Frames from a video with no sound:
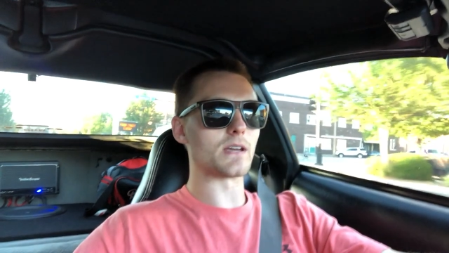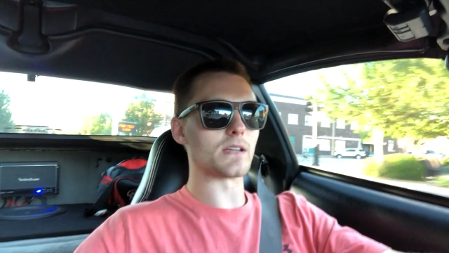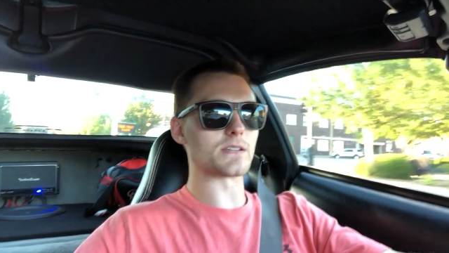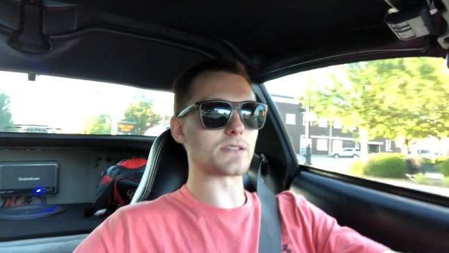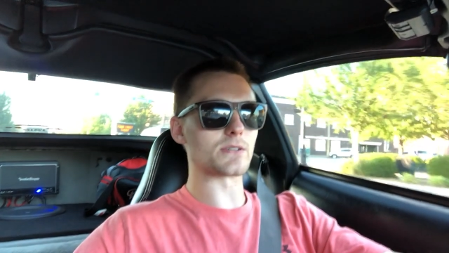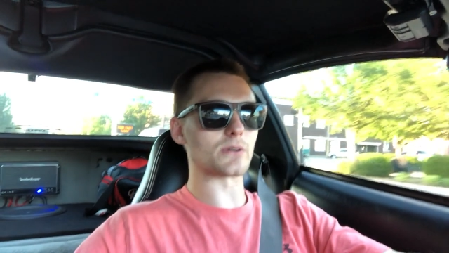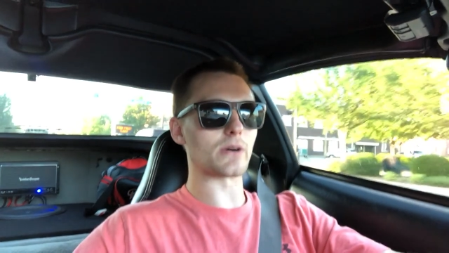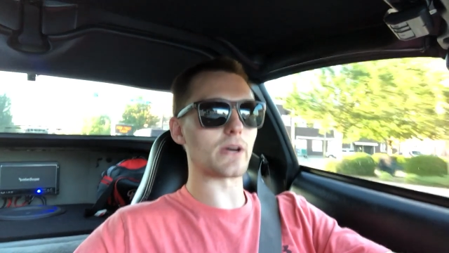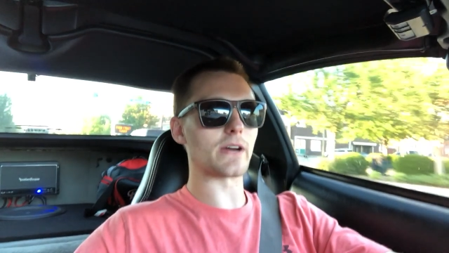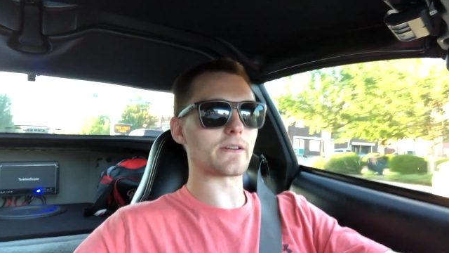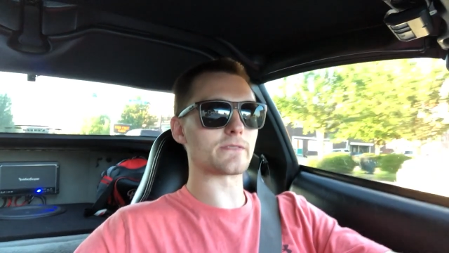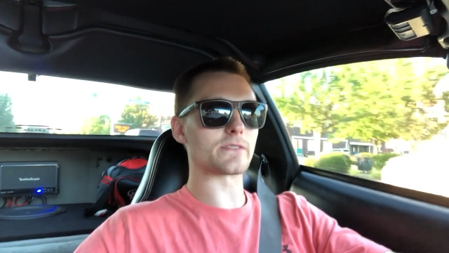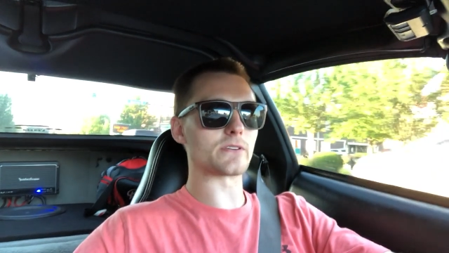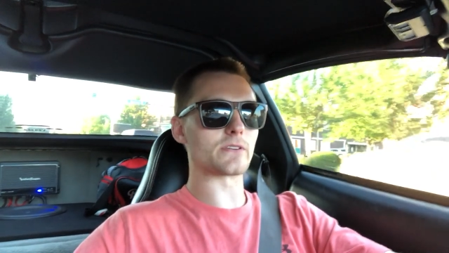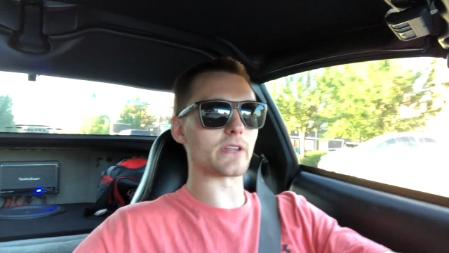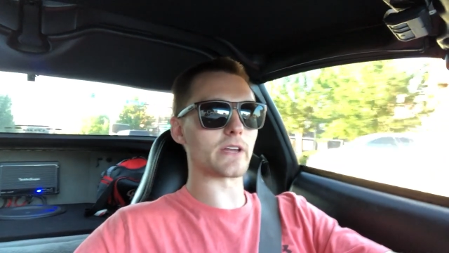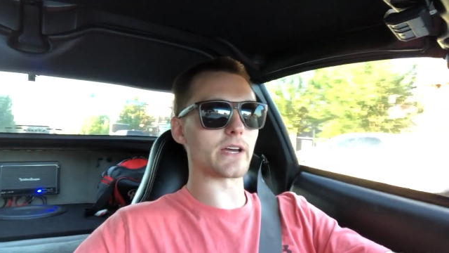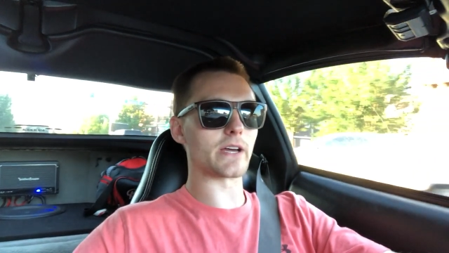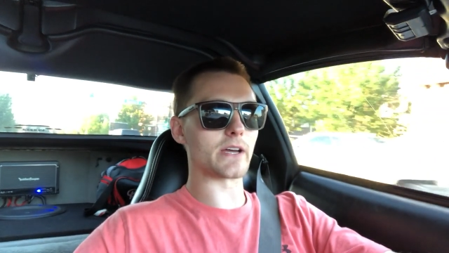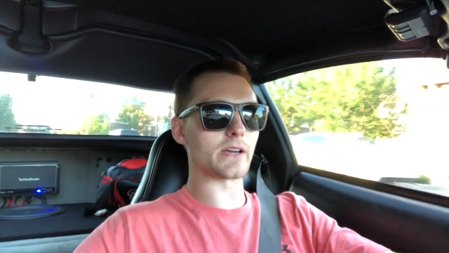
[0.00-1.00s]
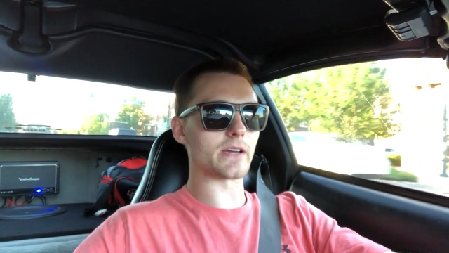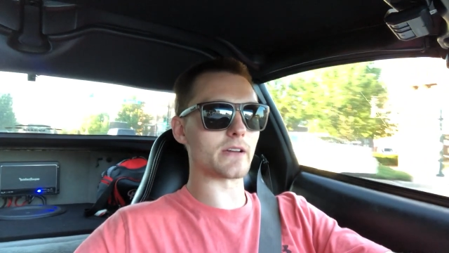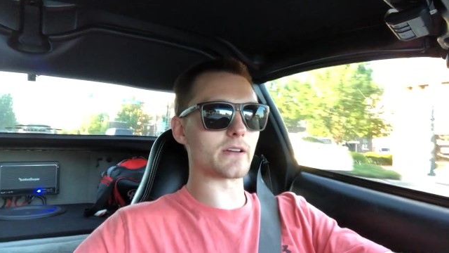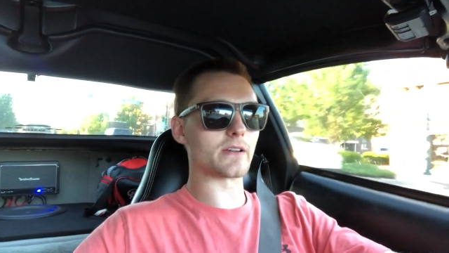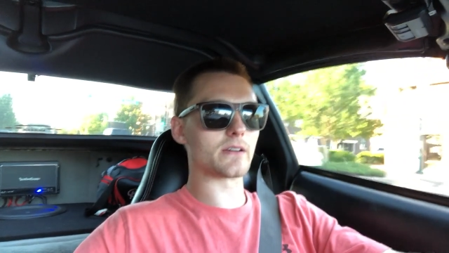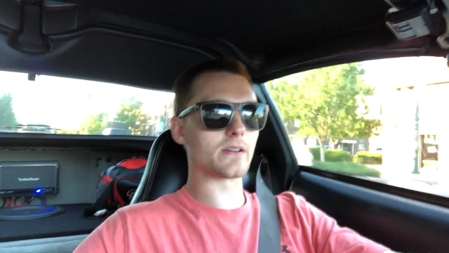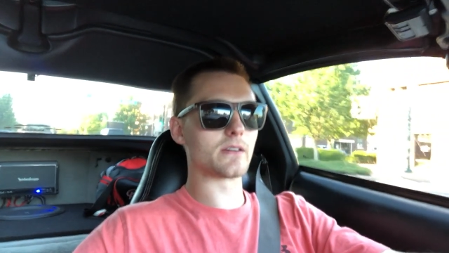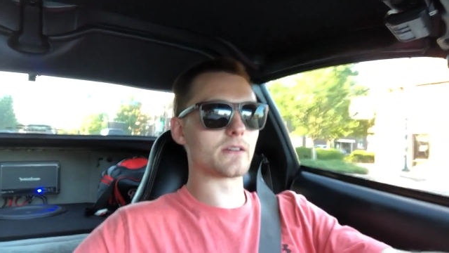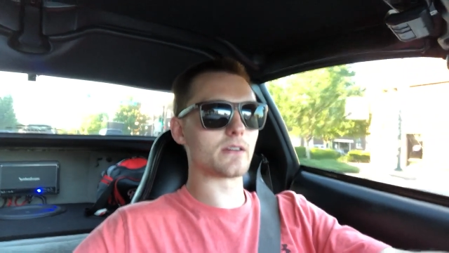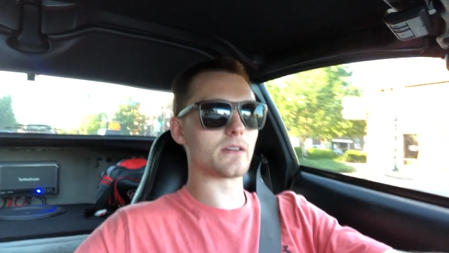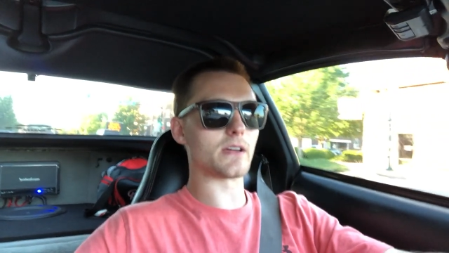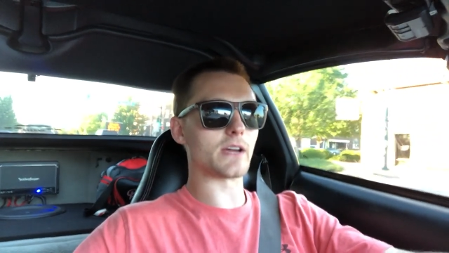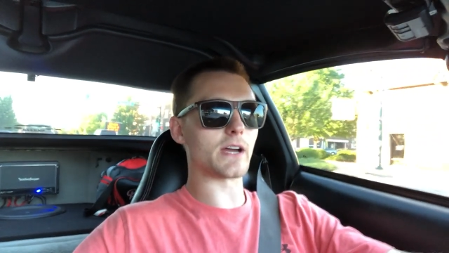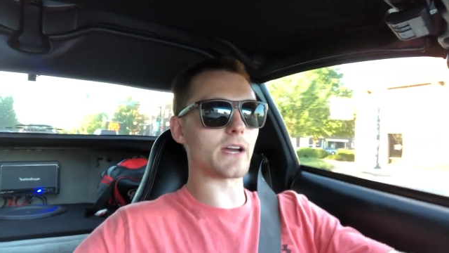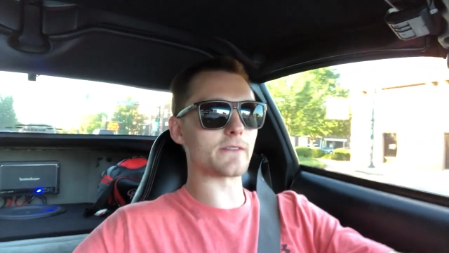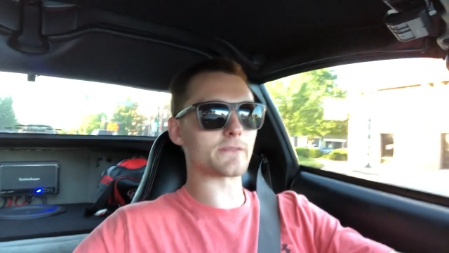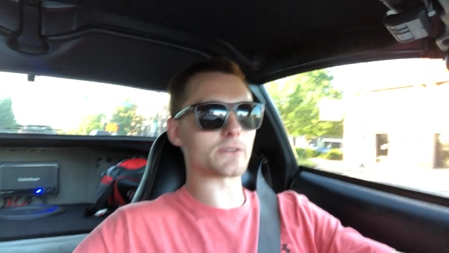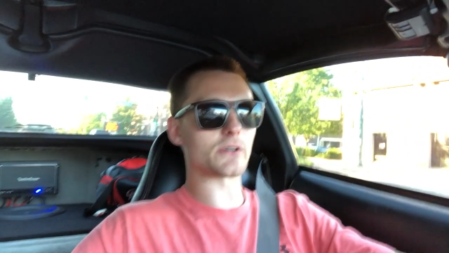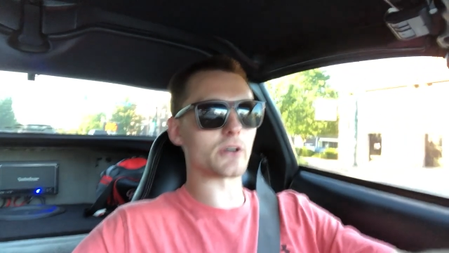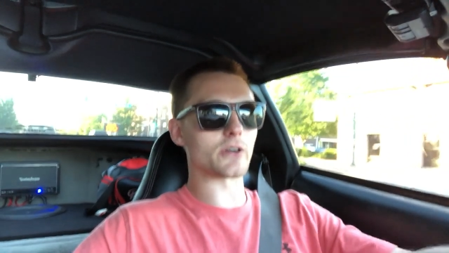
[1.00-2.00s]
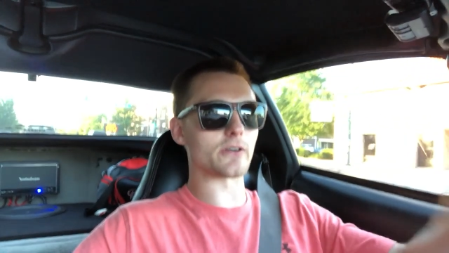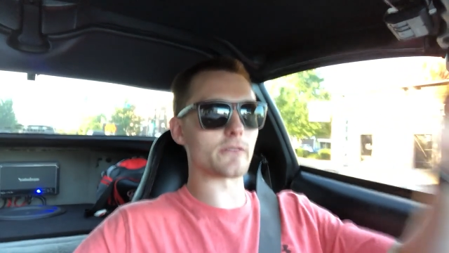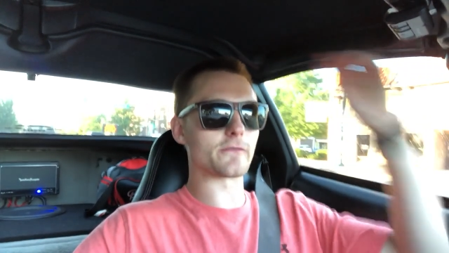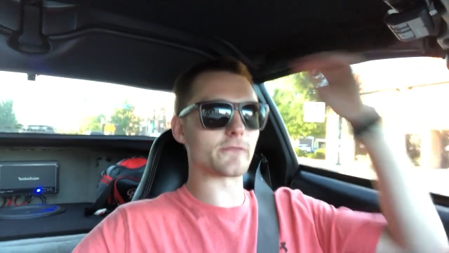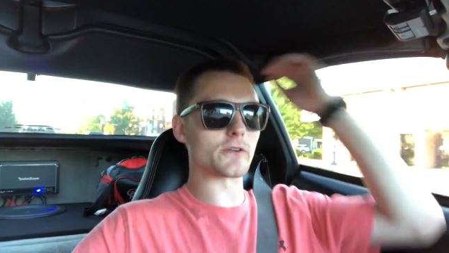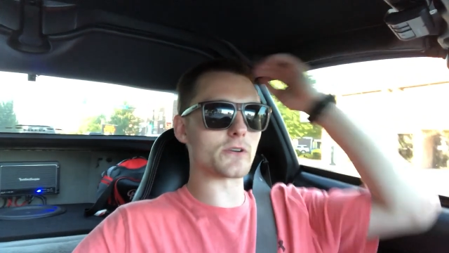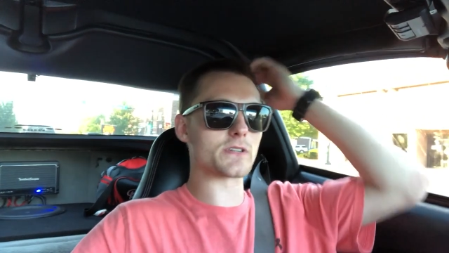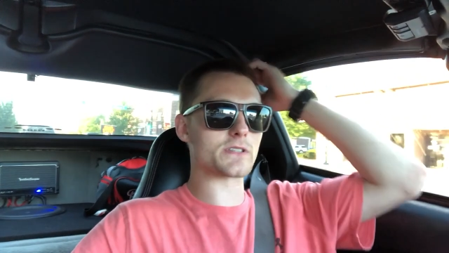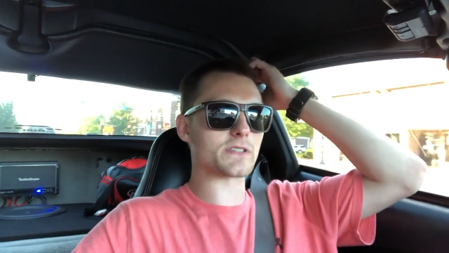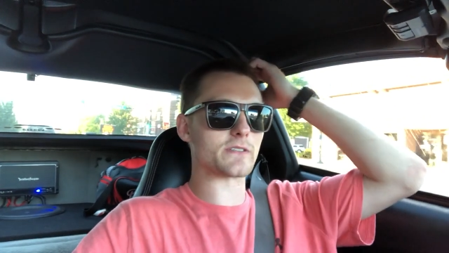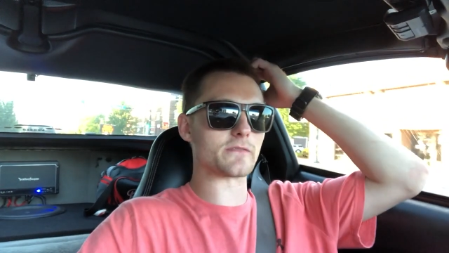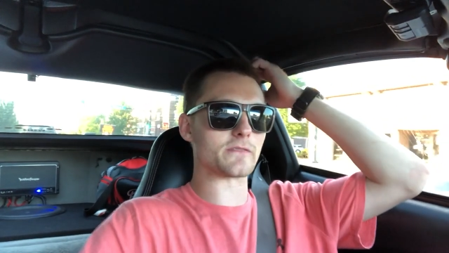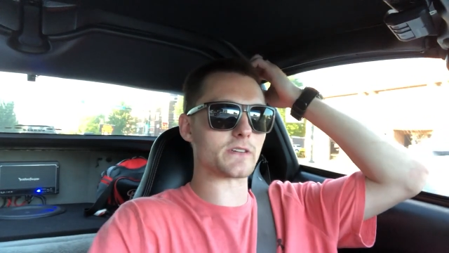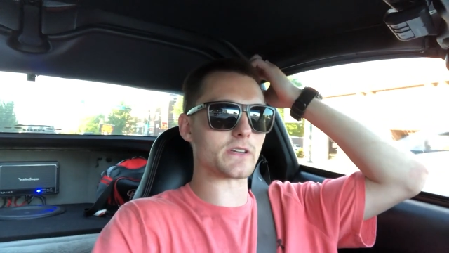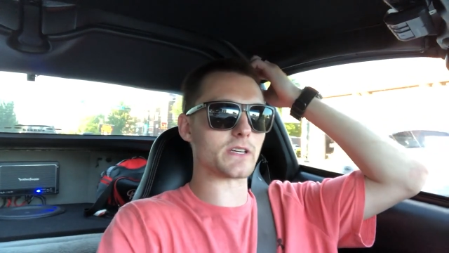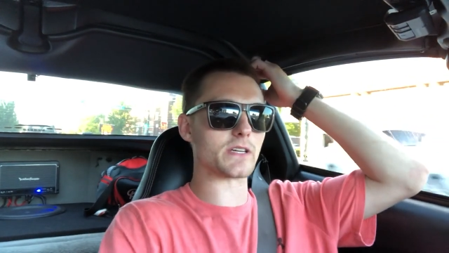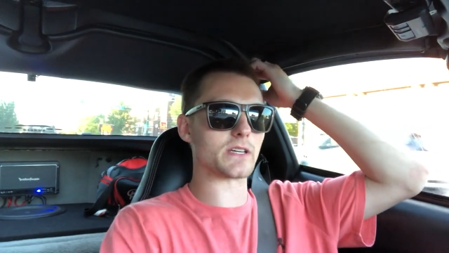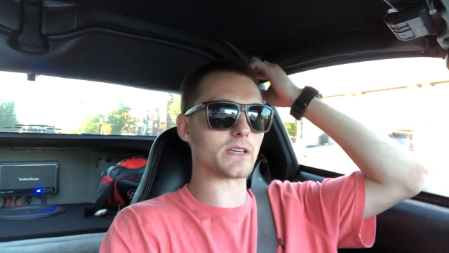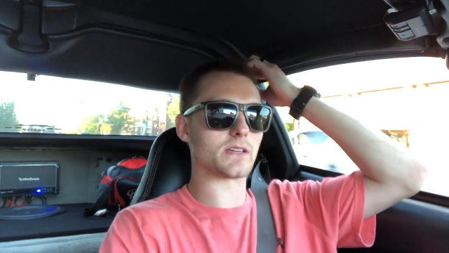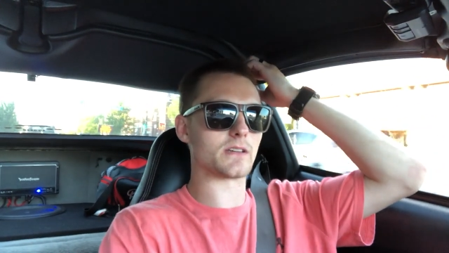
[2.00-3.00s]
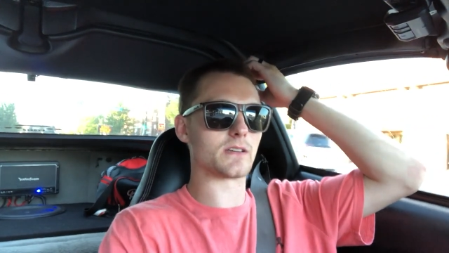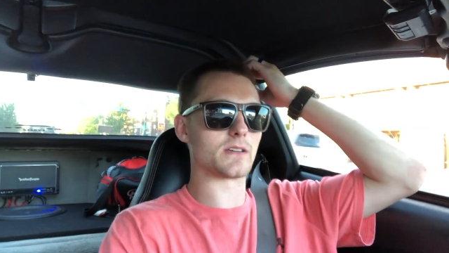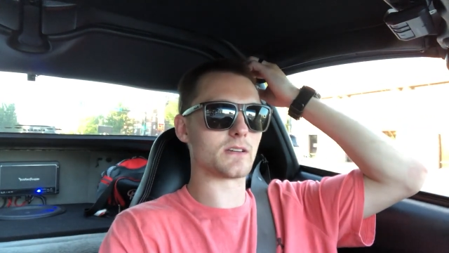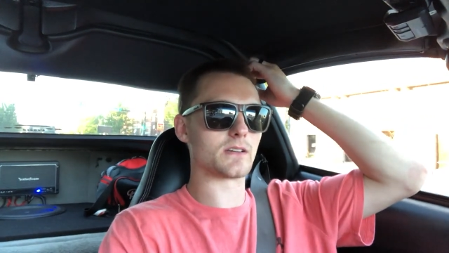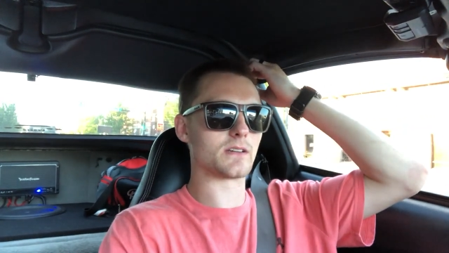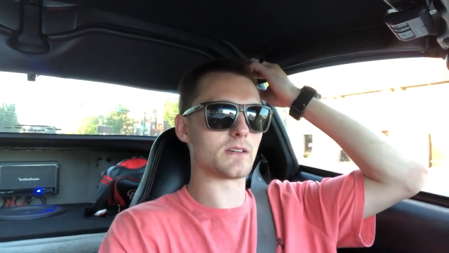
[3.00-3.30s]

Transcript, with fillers: And so after that, after our first event,